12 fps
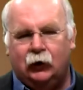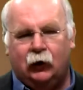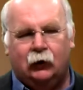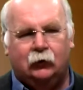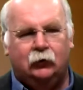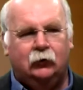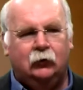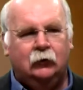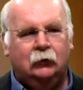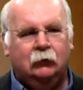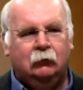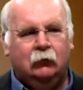cards,
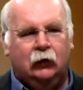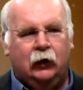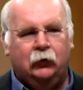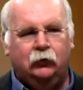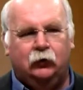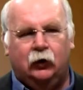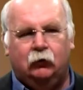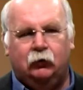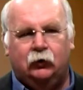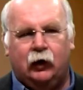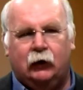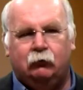loans and
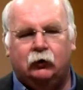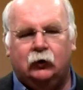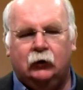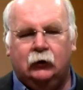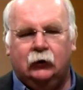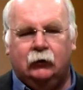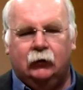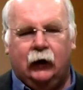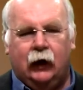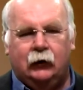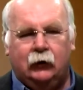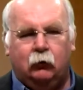overdrafts. The
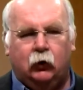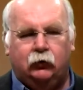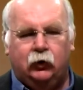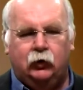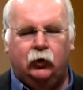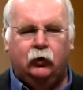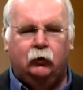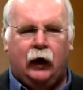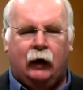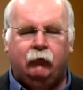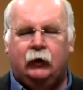idea was that you could have